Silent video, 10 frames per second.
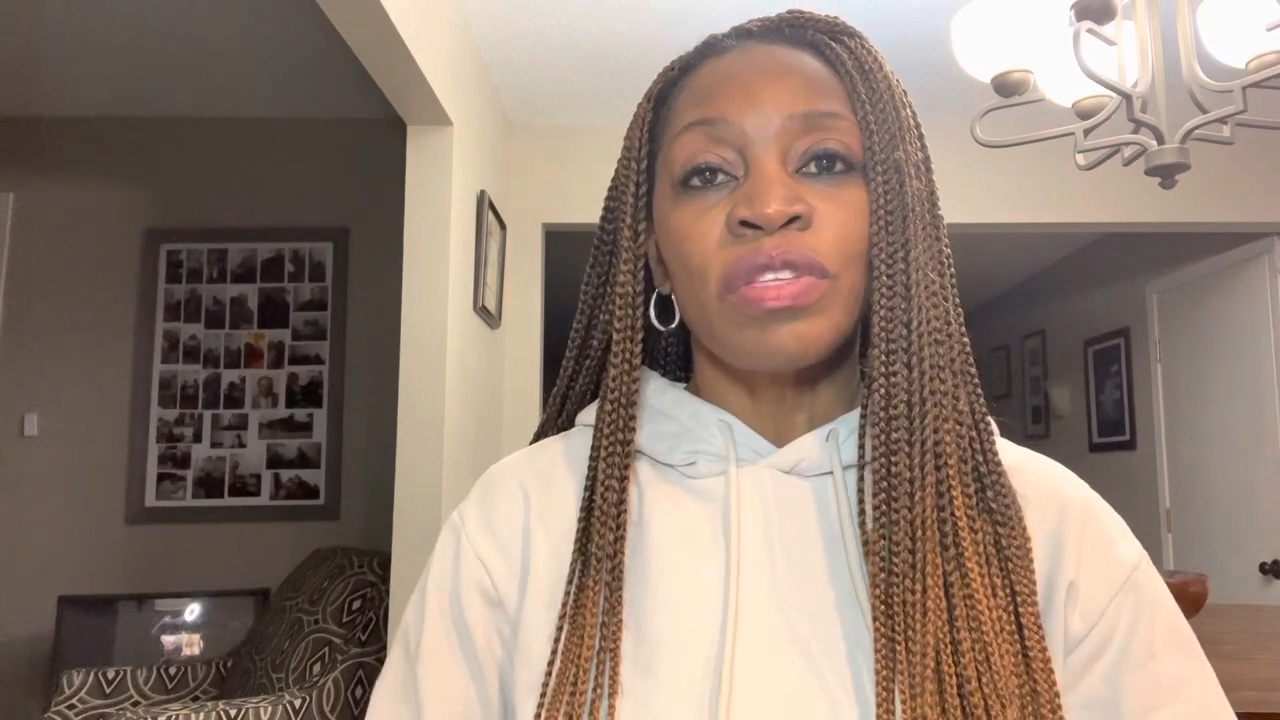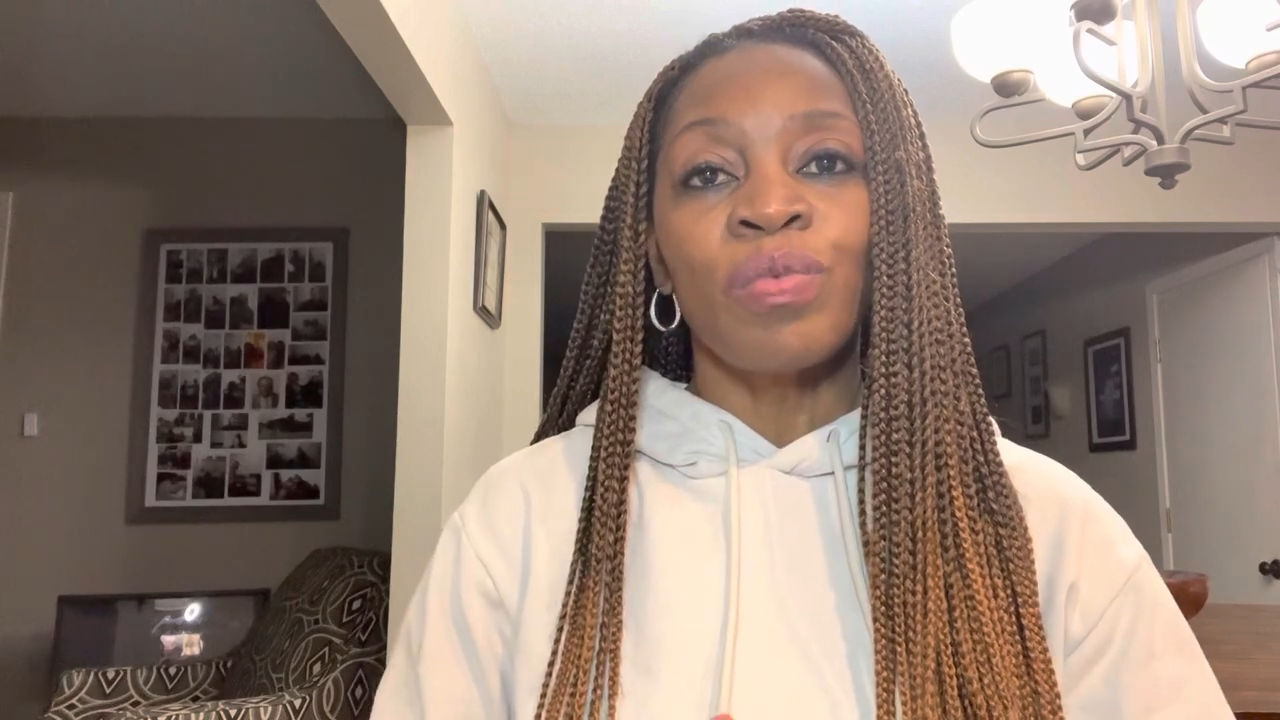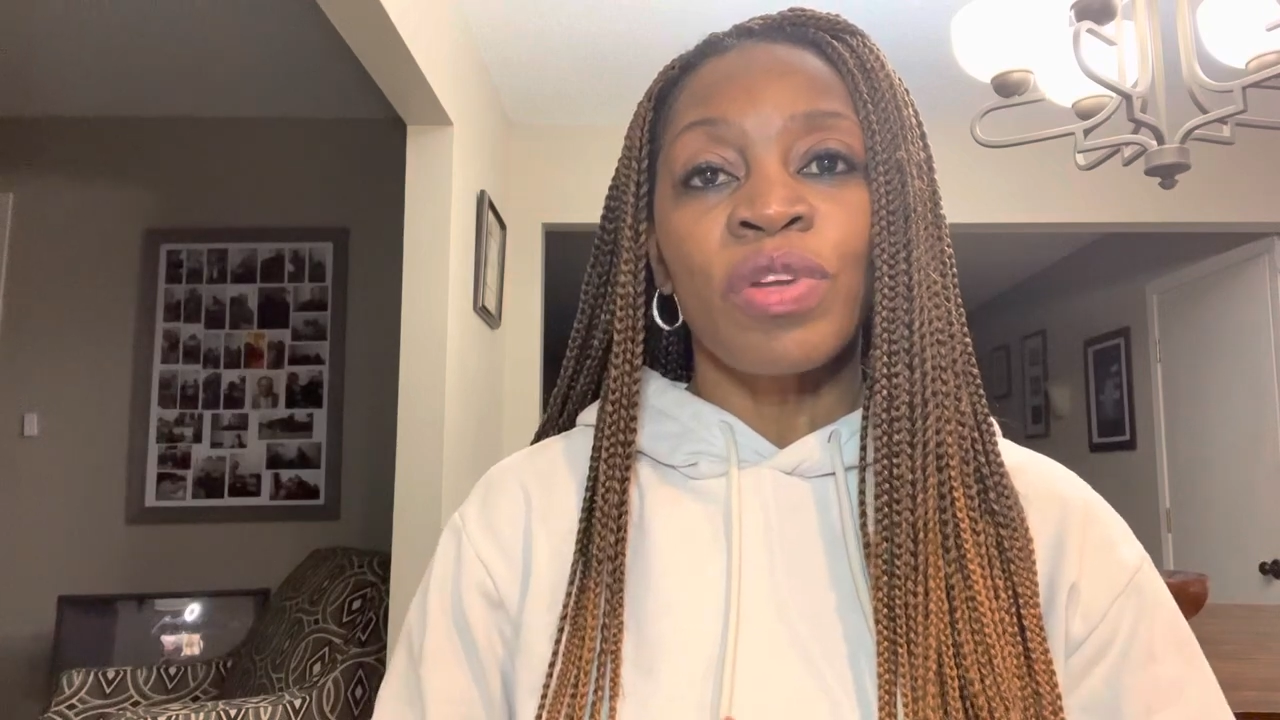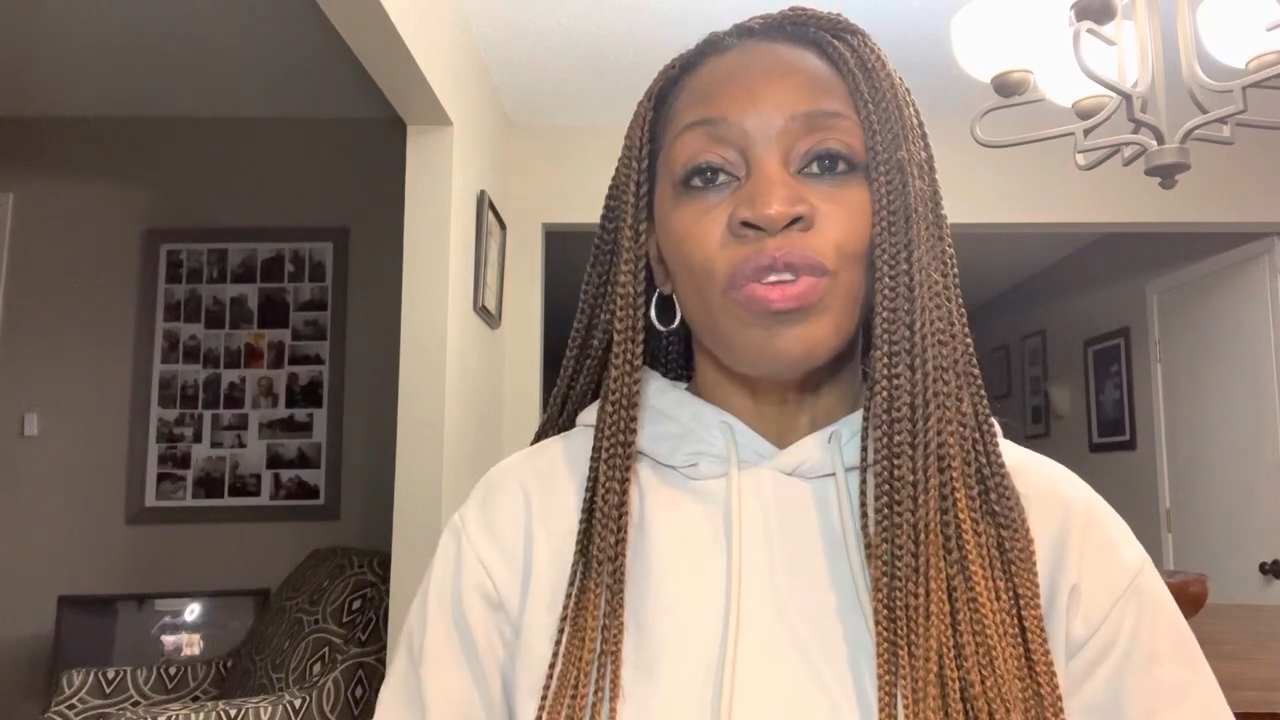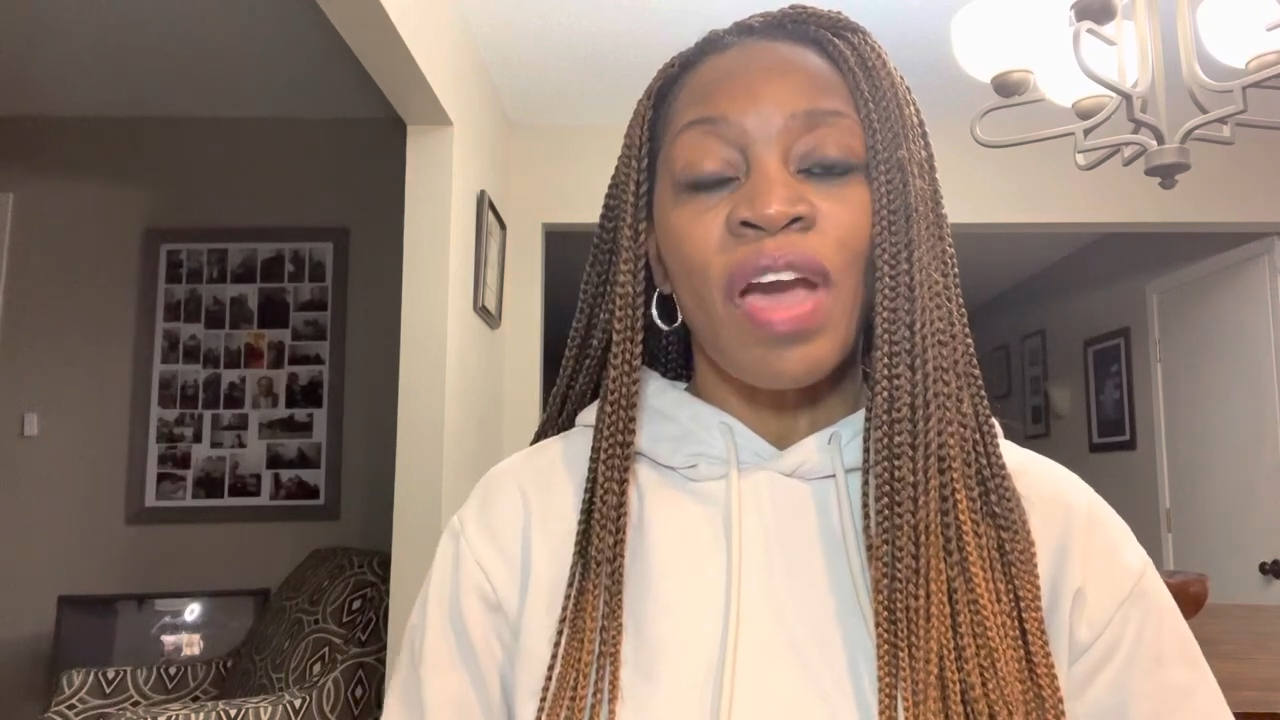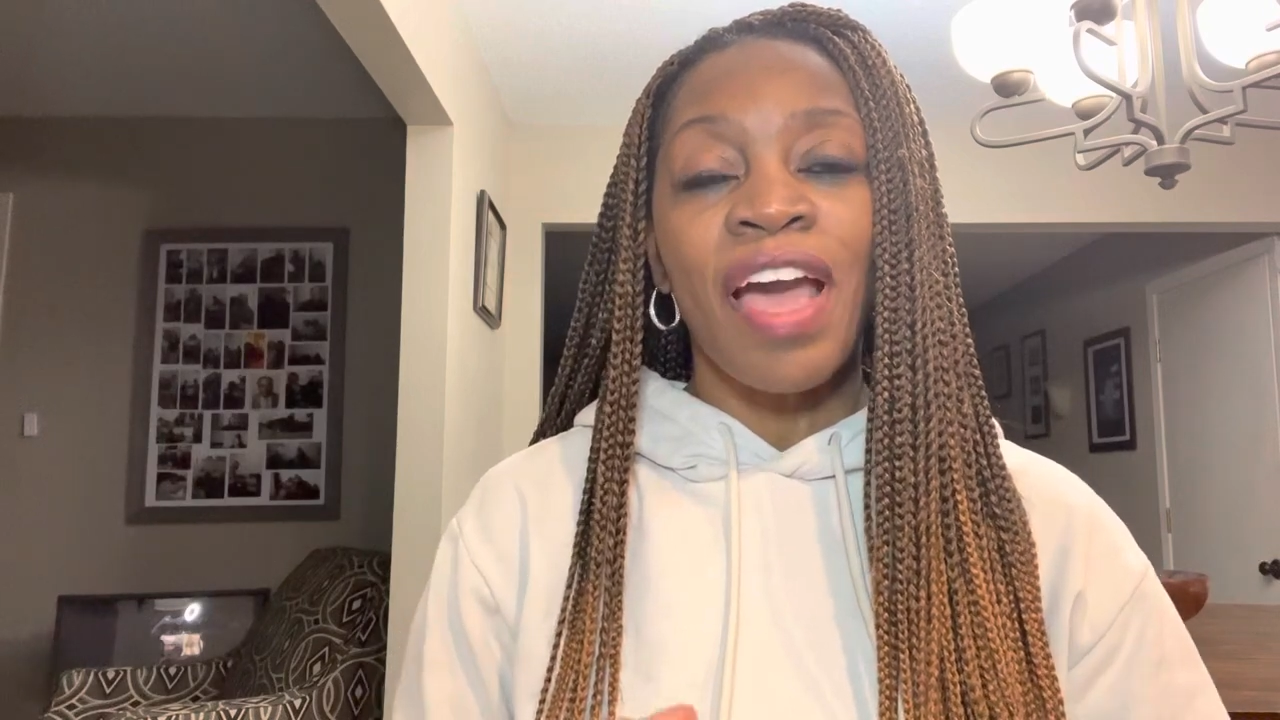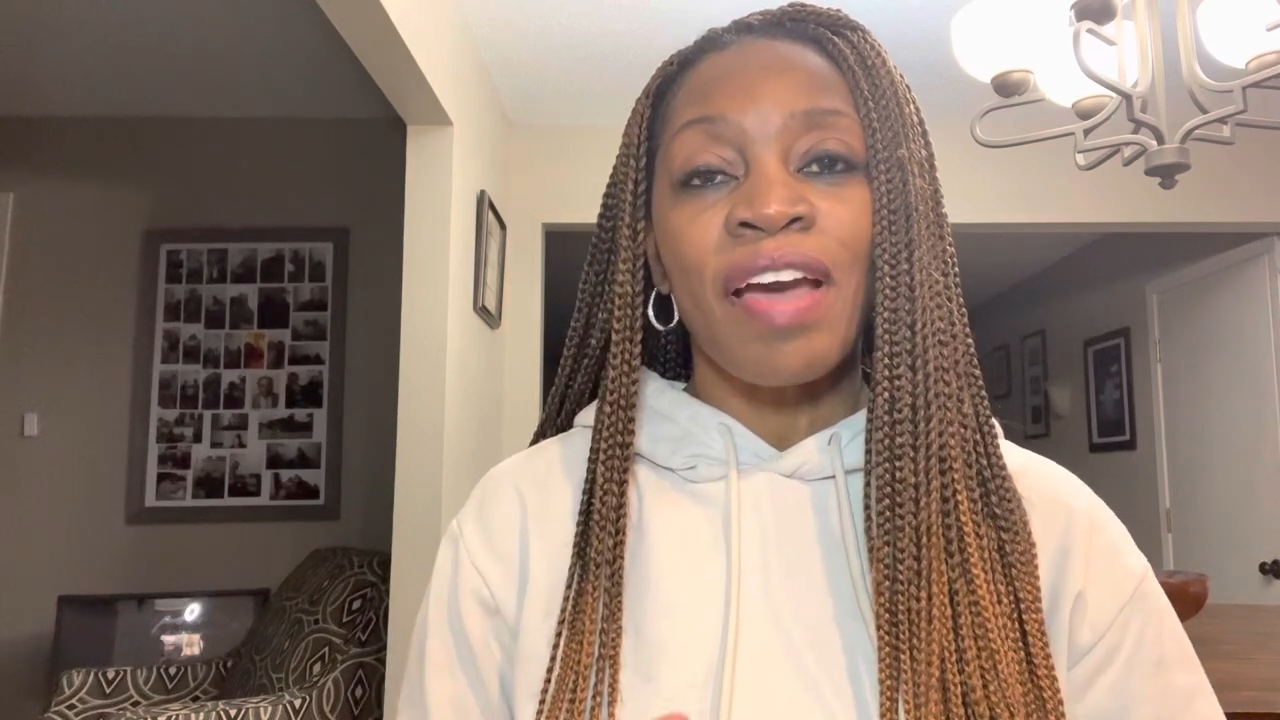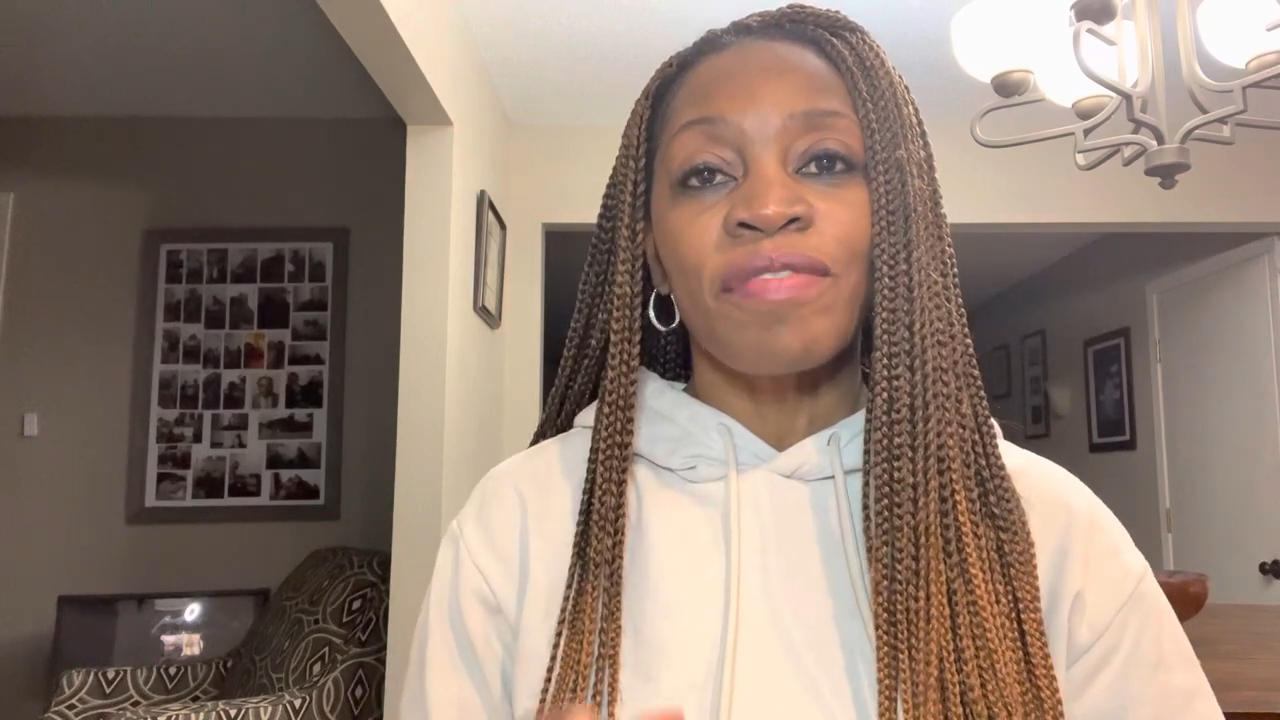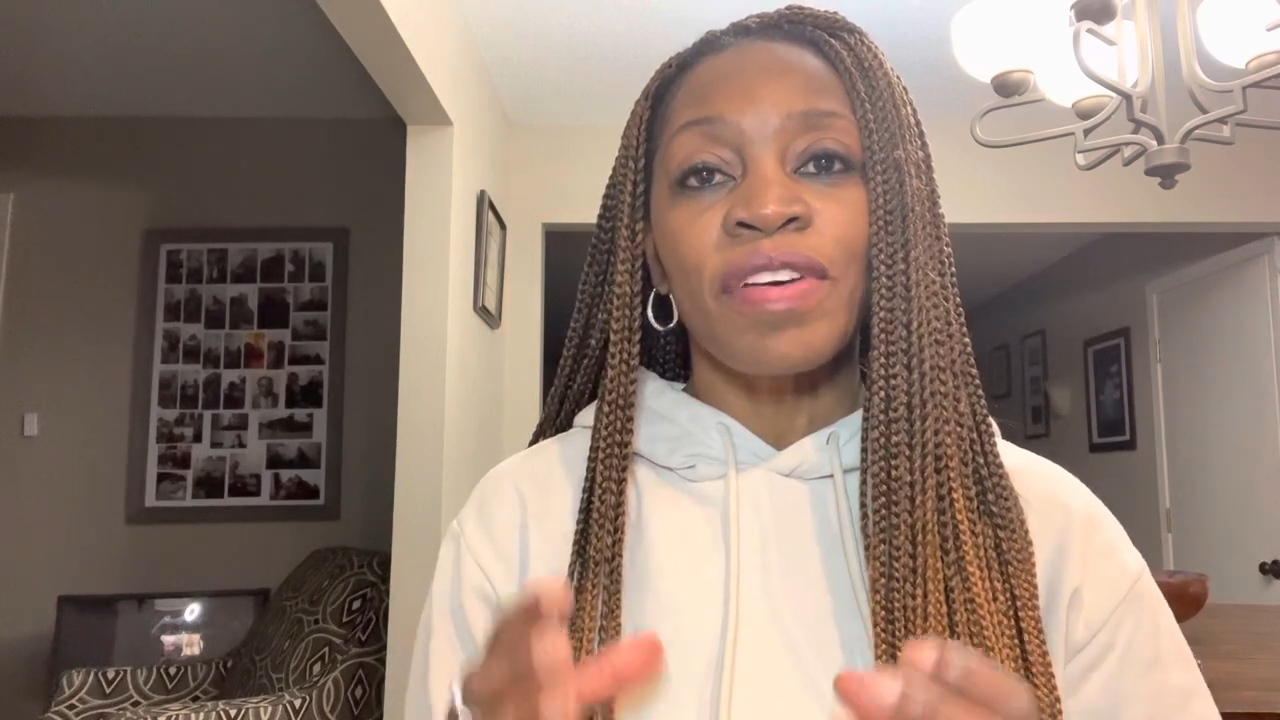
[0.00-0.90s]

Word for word: when you have